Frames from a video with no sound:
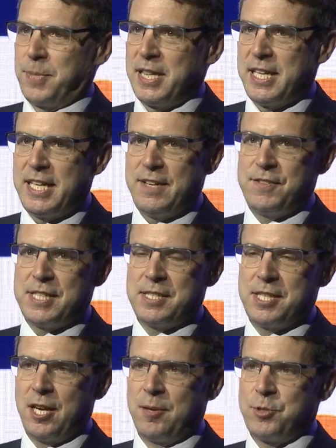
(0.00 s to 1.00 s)
believes in
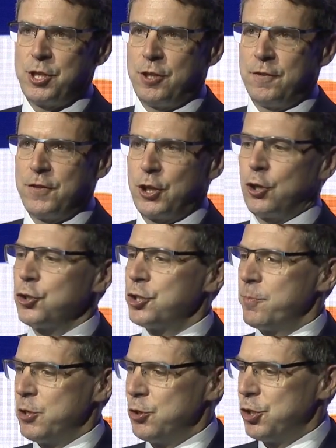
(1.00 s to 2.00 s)
terms of the
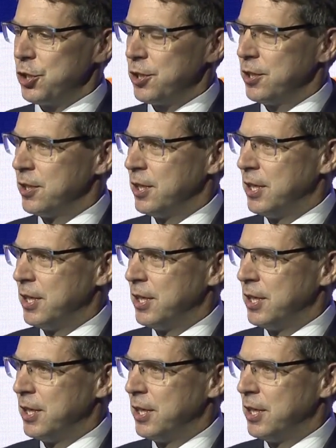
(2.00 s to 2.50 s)
contribution